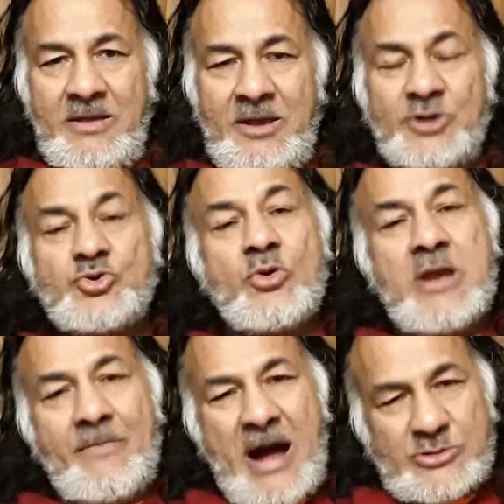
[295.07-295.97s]
It's only
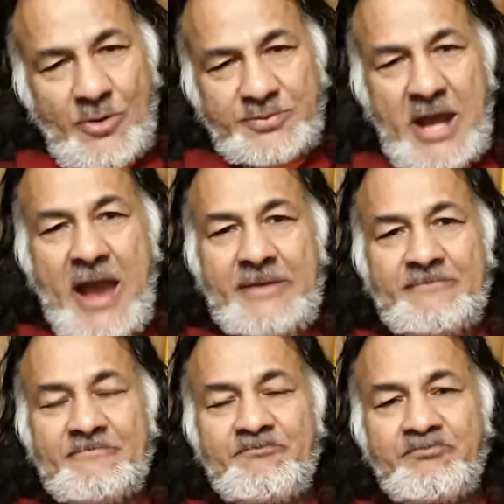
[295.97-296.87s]
a matter of time.
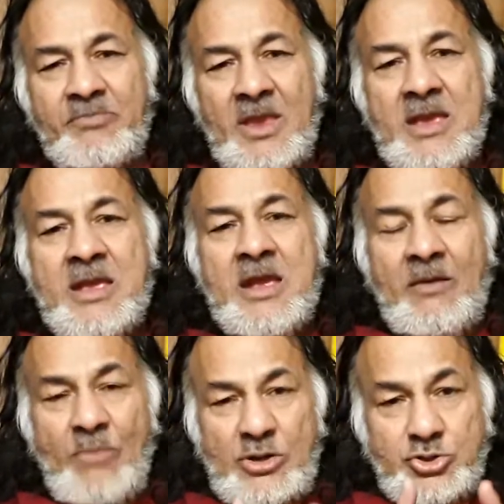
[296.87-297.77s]

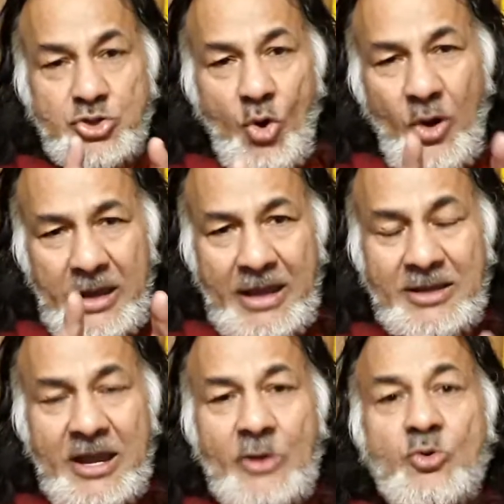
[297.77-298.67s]
But you
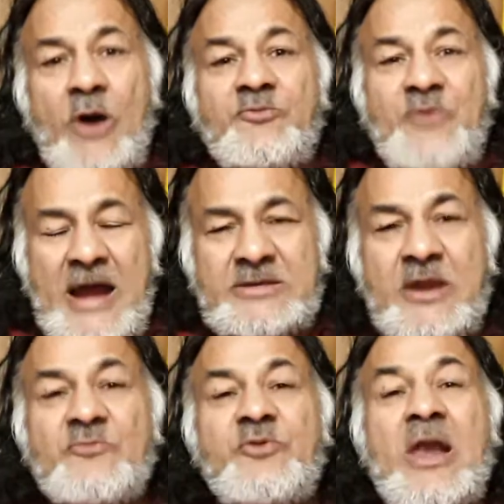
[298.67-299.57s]
Indians who are
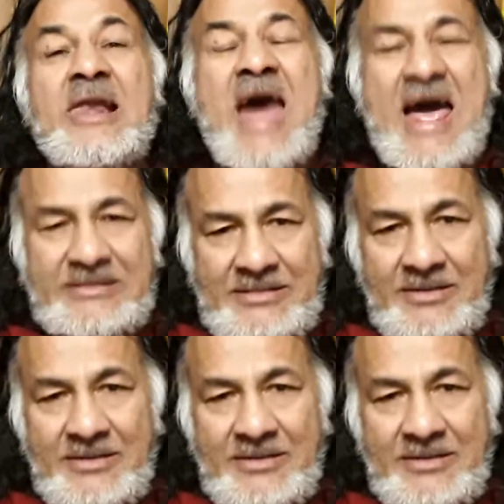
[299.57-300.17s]
fighting for land